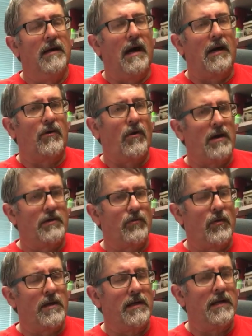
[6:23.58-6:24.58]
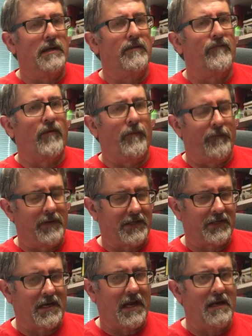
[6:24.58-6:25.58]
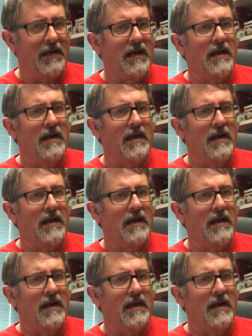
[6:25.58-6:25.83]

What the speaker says: I graduated from Pitt State